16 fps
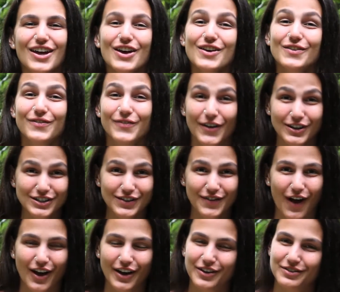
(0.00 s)
First of
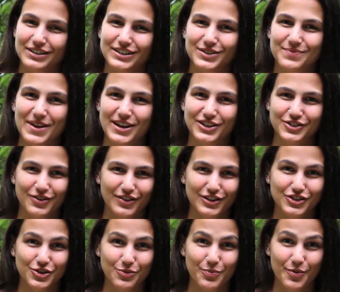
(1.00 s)
all, you need to make sure
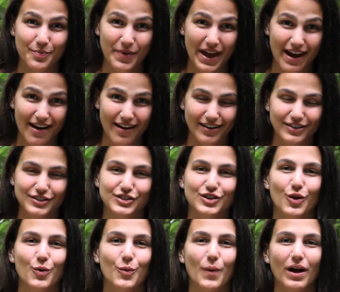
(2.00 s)
that you're prepared.
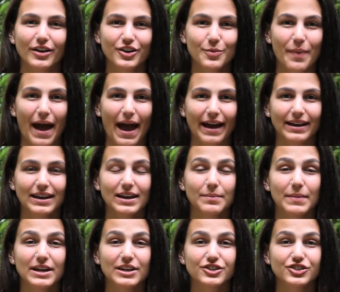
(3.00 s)
So while you're
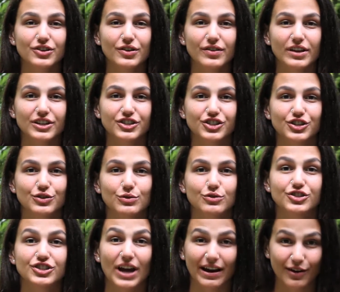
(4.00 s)
packing, make sure that you
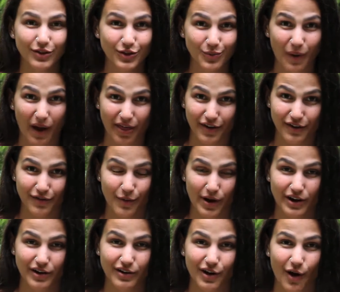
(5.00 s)
check out the weather of
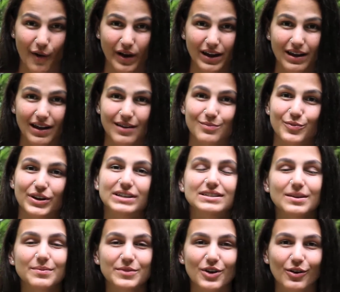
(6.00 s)
where you're going and bring
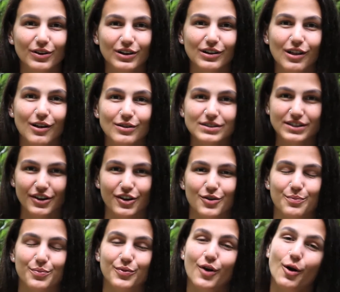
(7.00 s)
some yoga clothes that are
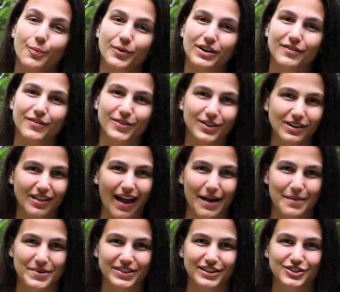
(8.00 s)
appropriate for the
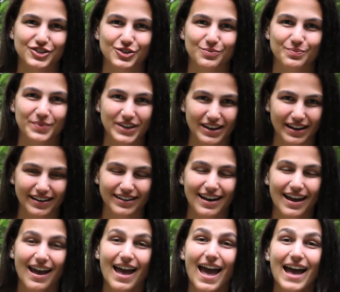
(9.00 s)
climate that you'll be in.
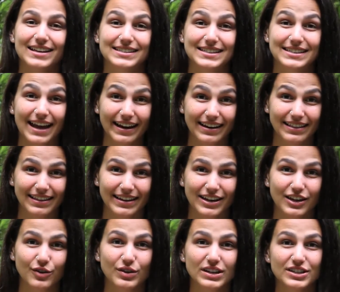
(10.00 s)
Secondly,
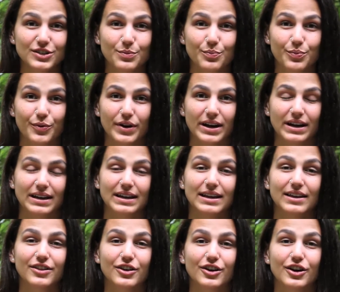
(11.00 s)
you need to bring
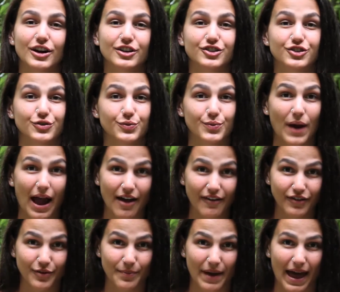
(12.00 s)
either a
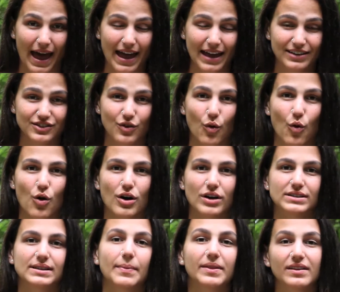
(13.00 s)
travel mat
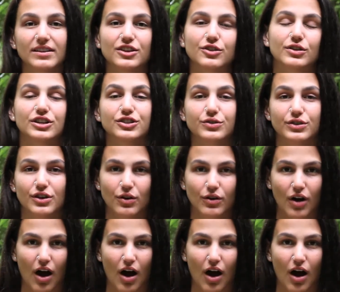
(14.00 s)
or something that you can do yoga